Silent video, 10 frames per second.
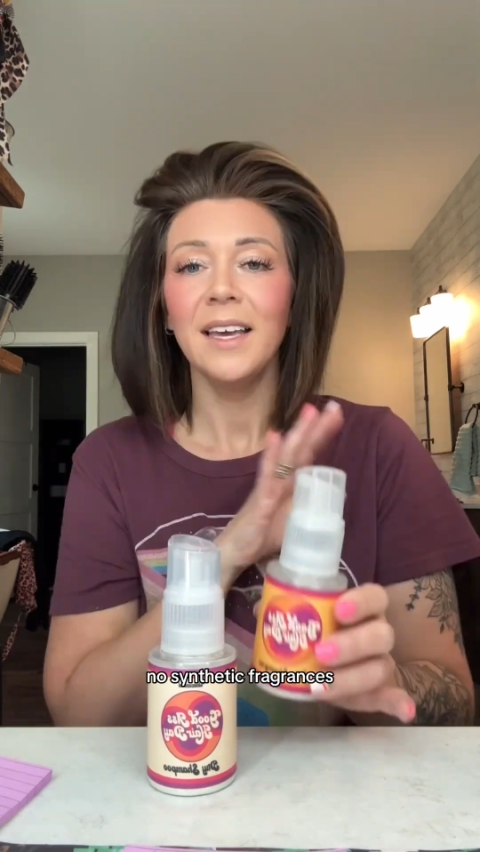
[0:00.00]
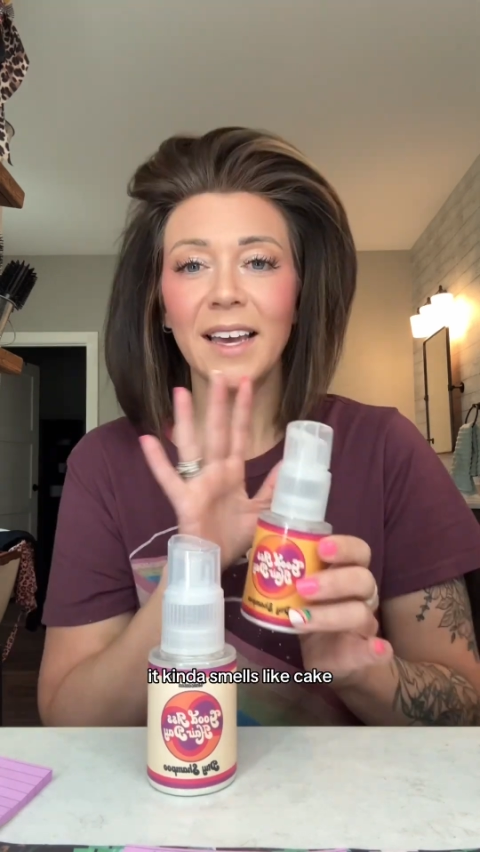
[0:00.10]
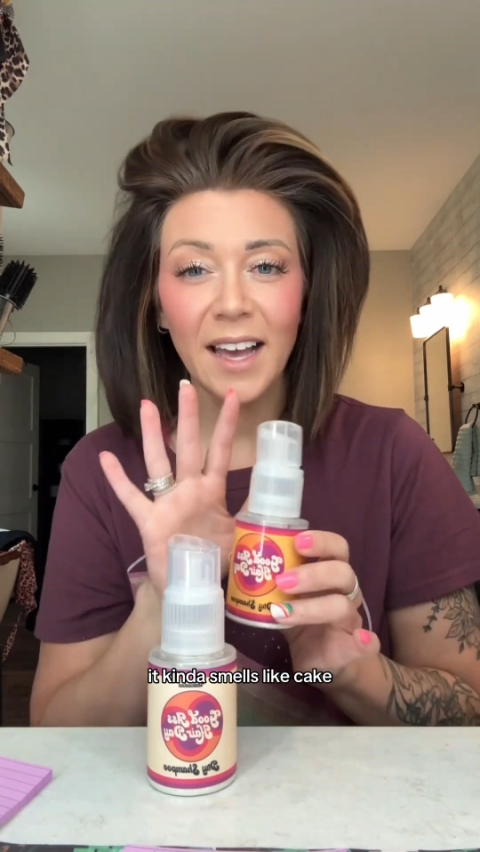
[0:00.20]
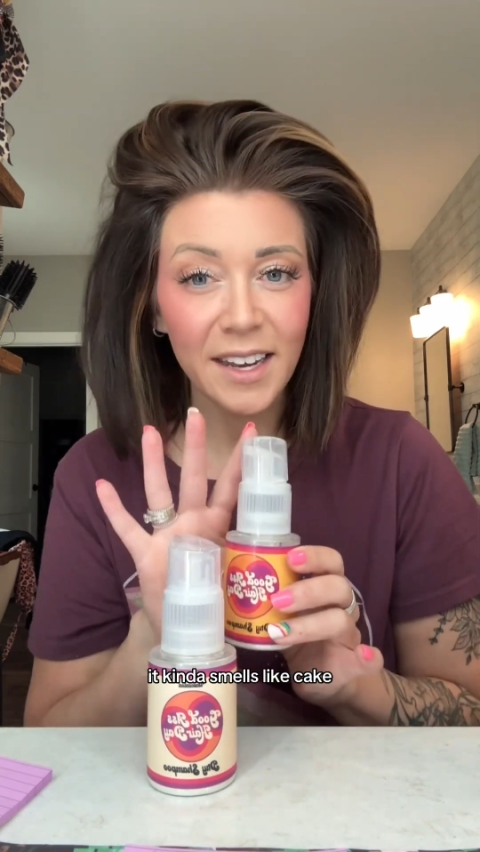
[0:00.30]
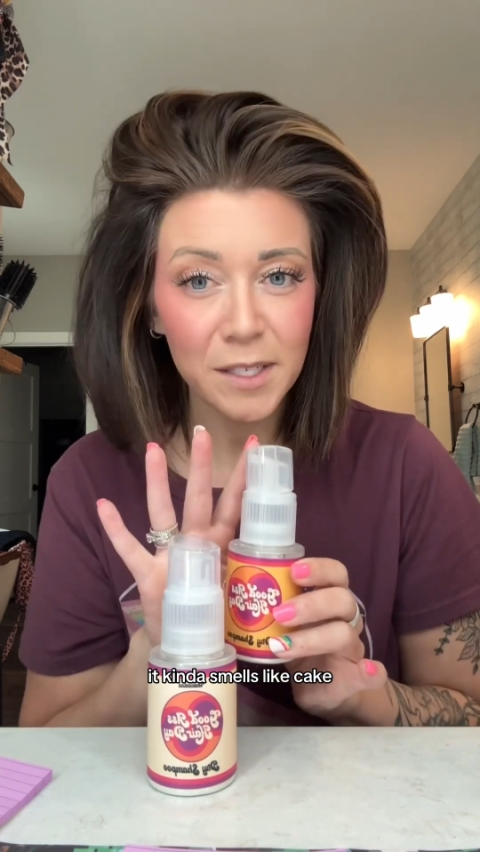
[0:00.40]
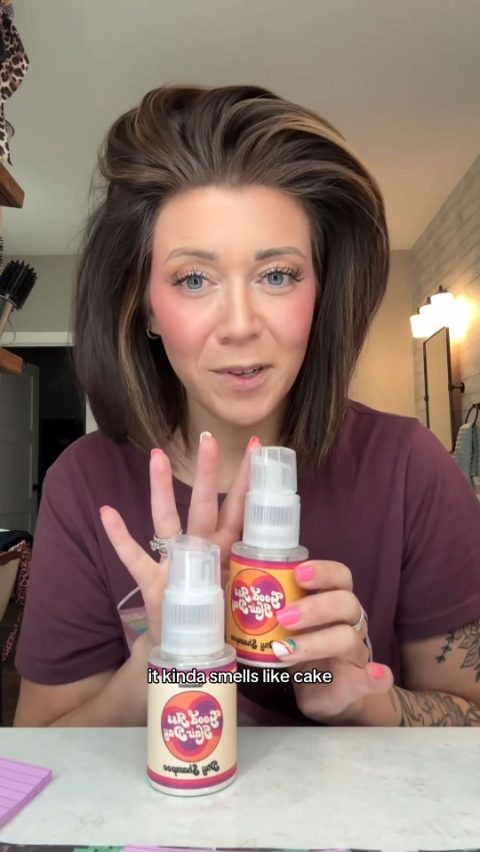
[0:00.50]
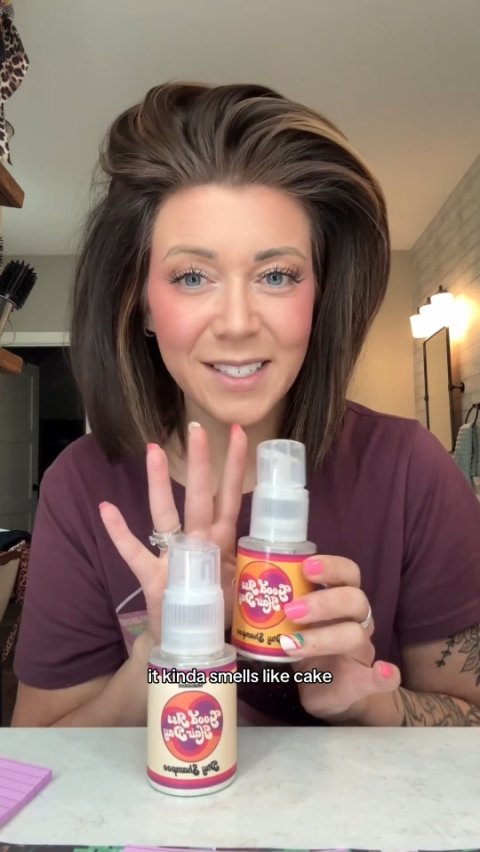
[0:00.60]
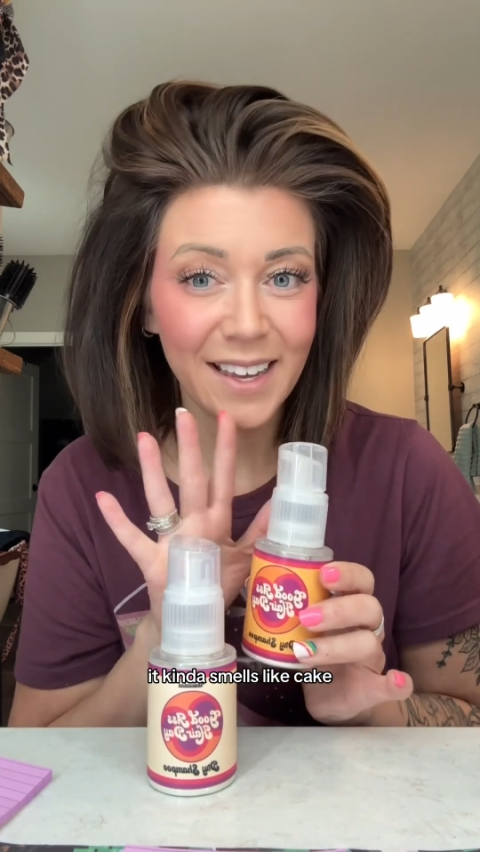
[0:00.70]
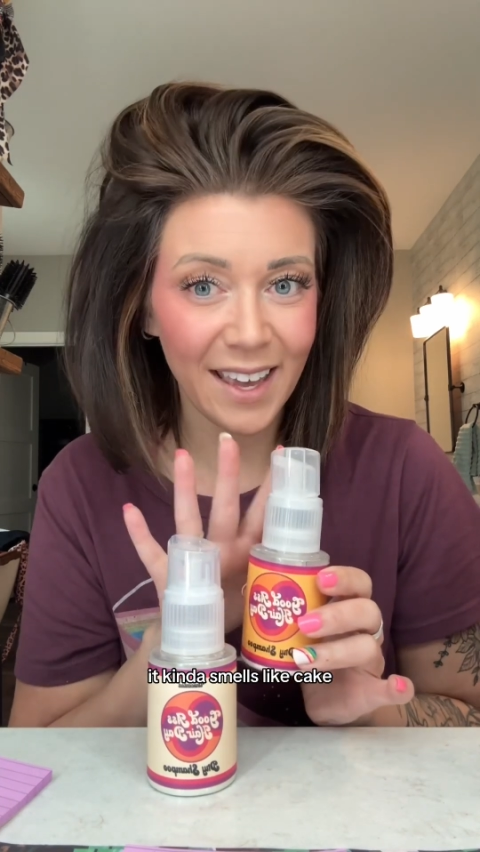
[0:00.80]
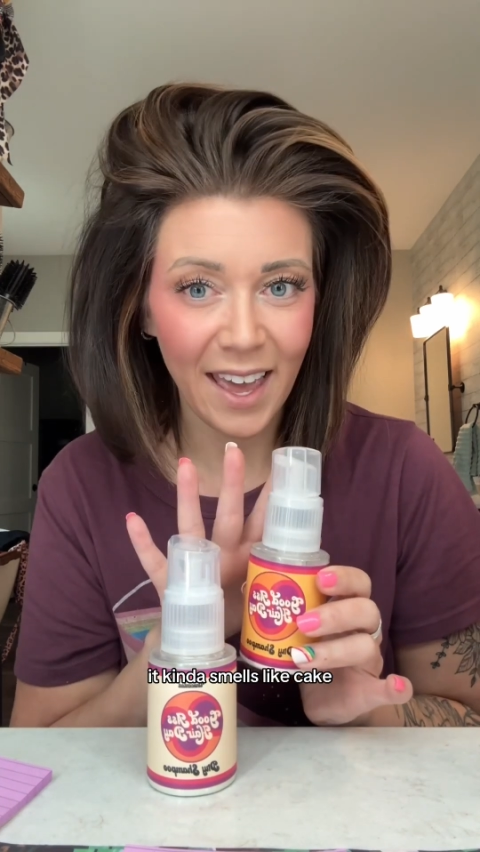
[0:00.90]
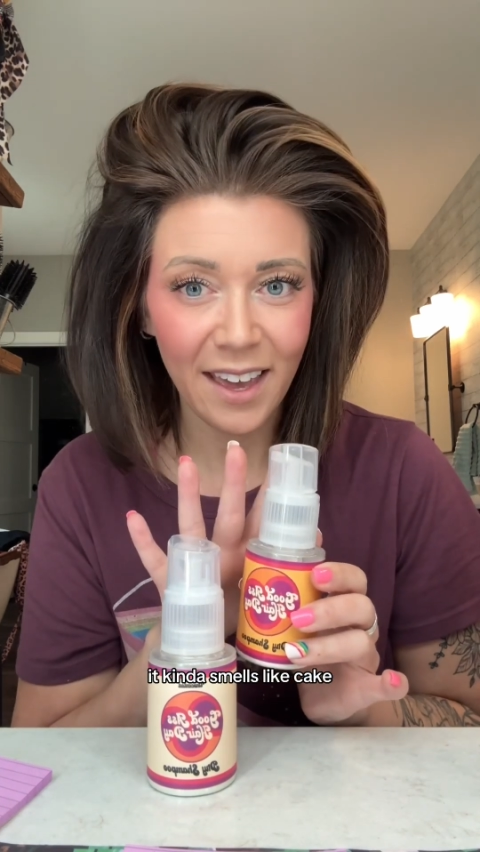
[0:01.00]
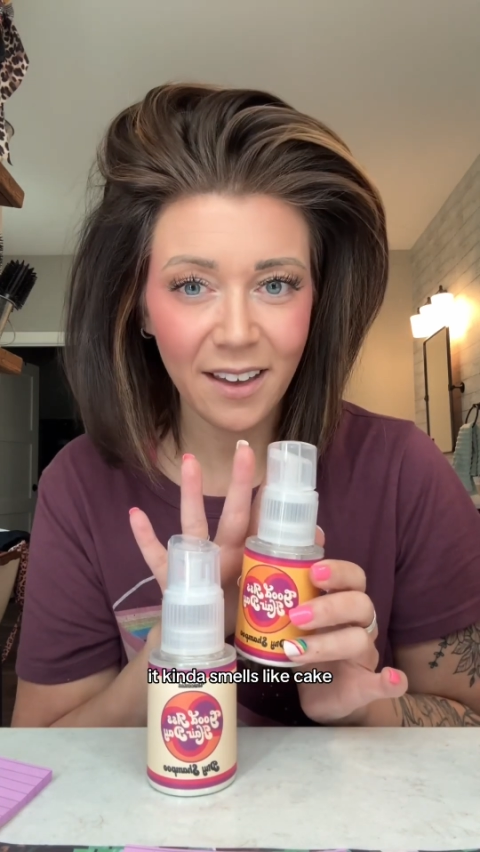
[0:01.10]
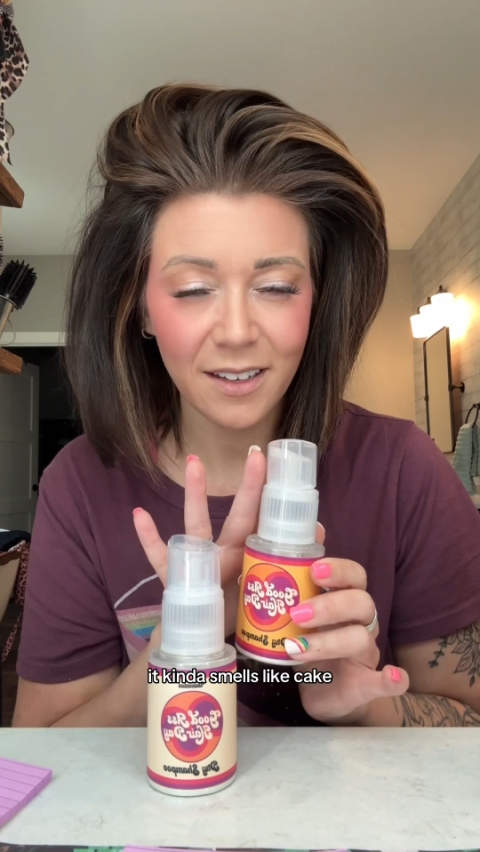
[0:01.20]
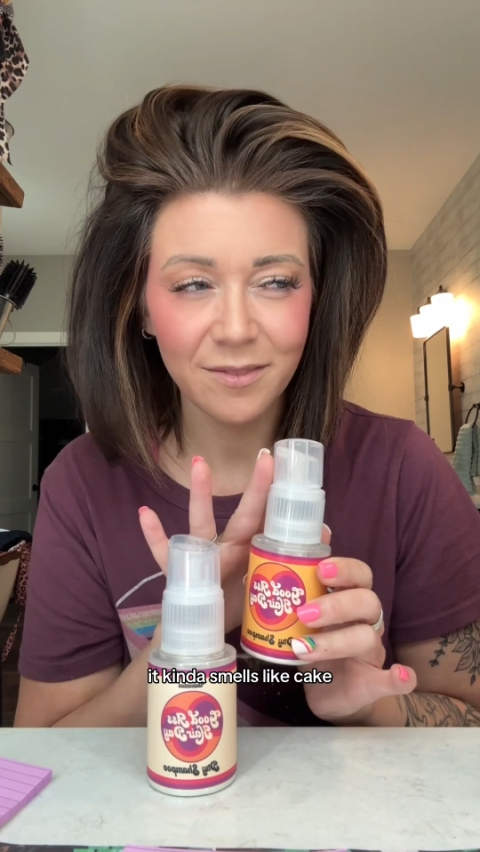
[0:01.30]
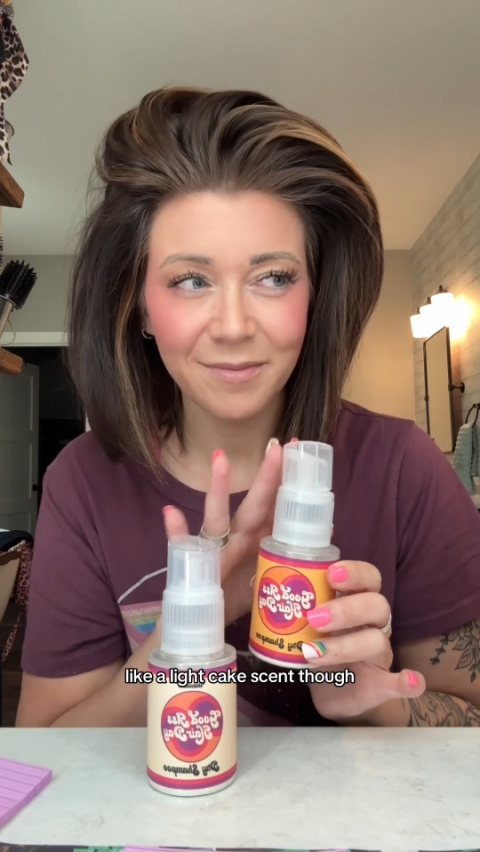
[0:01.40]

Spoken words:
It kind of smells like cake,